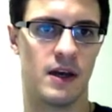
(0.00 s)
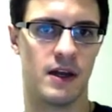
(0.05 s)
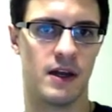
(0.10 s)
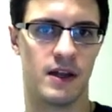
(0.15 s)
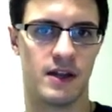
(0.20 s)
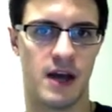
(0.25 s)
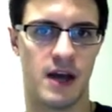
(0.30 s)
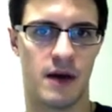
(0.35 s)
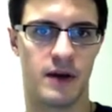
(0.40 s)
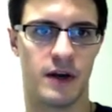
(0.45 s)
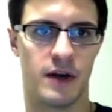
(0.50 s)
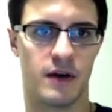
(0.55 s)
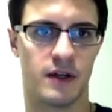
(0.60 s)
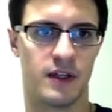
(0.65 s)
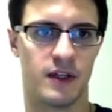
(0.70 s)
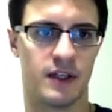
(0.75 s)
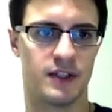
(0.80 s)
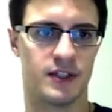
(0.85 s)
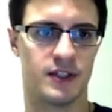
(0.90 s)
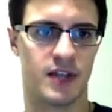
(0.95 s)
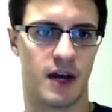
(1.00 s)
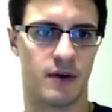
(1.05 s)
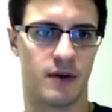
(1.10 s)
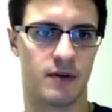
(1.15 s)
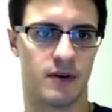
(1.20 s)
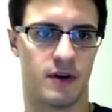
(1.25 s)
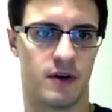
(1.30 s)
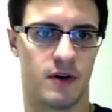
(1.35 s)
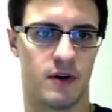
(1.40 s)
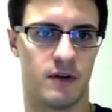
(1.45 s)
down here it lists
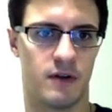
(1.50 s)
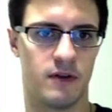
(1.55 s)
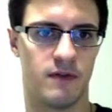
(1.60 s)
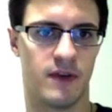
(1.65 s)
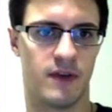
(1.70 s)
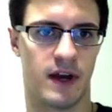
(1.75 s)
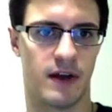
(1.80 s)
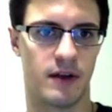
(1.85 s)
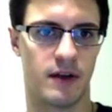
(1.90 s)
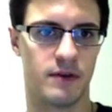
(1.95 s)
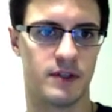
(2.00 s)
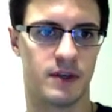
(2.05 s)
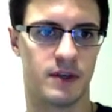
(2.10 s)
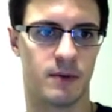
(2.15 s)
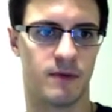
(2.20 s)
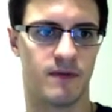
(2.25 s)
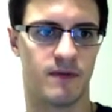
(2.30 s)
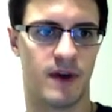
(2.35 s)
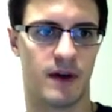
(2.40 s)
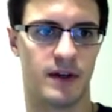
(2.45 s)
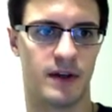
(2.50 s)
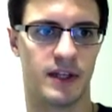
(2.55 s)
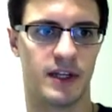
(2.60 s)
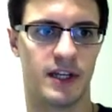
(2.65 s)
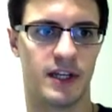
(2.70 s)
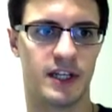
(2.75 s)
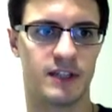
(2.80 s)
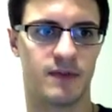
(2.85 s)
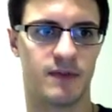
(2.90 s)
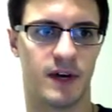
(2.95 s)
out all the values that were found in that
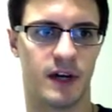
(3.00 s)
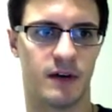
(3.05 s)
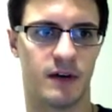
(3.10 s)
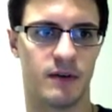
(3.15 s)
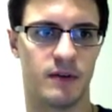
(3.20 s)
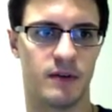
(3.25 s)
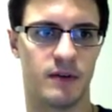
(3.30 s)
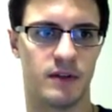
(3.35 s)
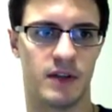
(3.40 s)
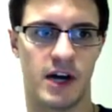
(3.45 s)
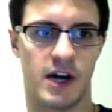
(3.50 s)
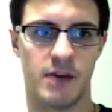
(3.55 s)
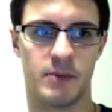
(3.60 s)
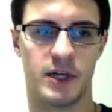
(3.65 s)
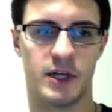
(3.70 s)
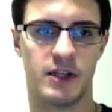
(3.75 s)
text file, line by